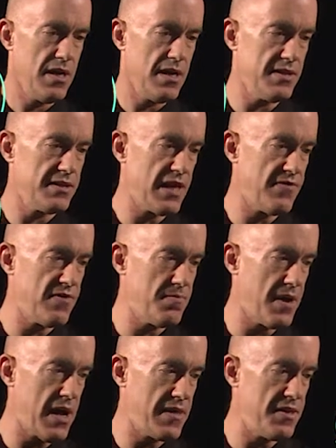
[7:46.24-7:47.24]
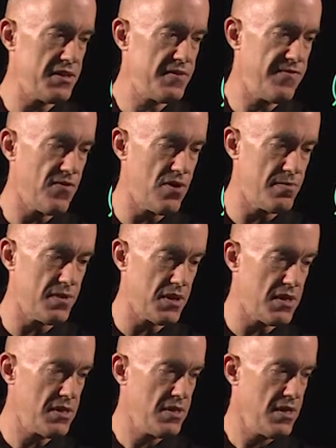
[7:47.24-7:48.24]
is given by this
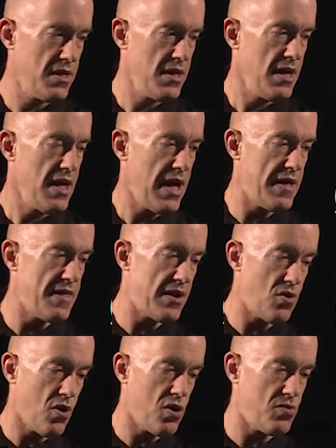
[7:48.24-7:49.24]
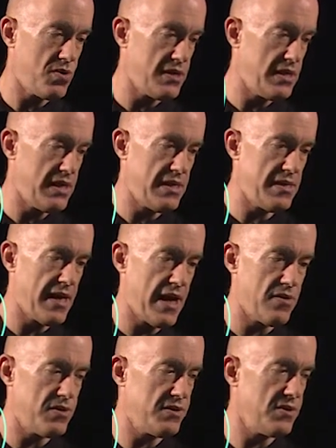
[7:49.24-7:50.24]
formula. And then all we need
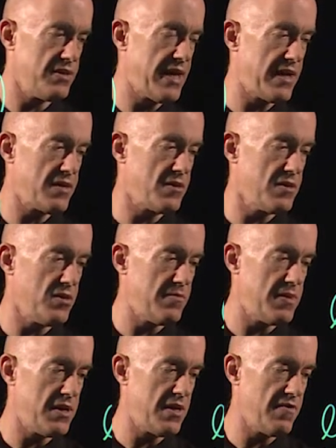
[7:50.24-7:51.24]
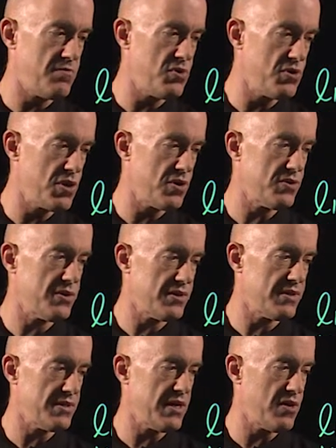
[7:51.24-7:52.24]
now is to take the limit of mu goes to
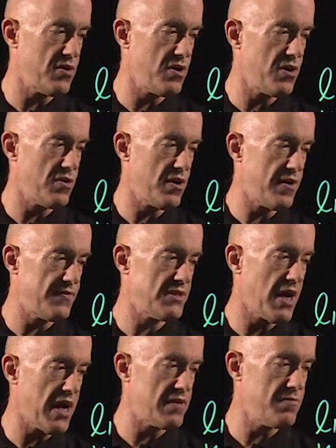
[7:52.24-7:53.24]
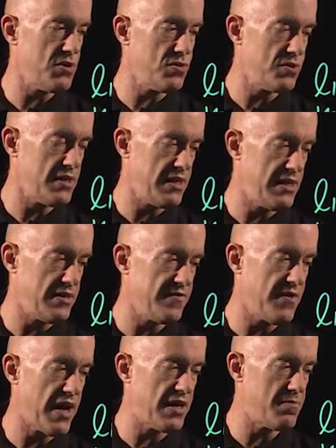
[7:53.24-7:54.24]
zero of sine mu t
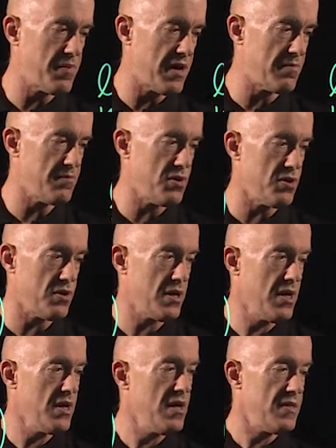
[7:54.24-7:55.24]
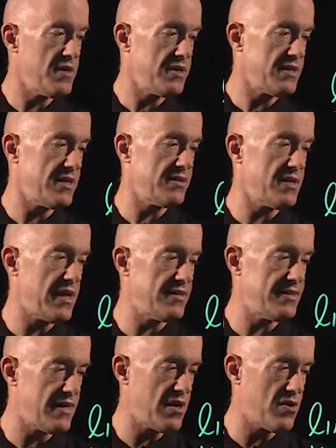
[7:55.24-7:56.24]
divided by mu. This is a
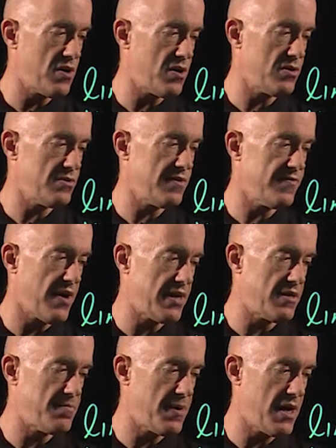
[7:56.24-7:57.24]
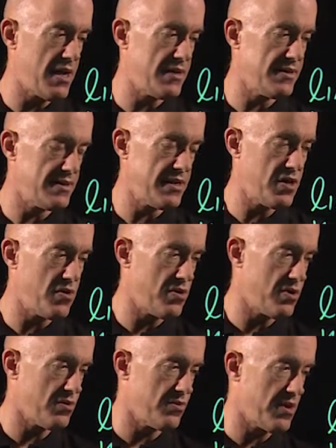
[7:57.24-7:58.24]
zero divided by
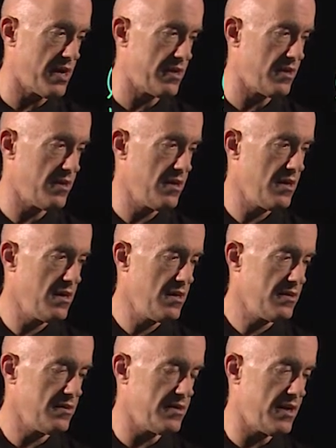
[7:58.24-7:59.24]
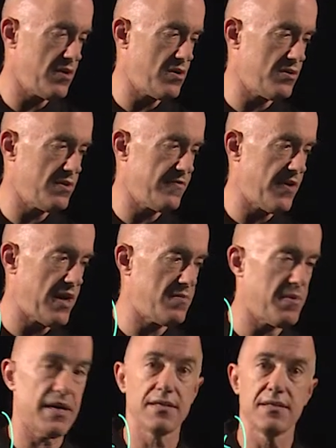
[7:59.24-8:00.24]
zero, right? Zero divided
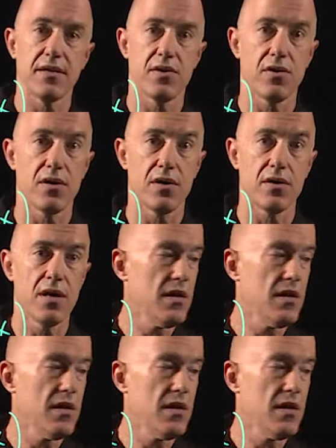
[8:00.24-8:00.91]
by zero.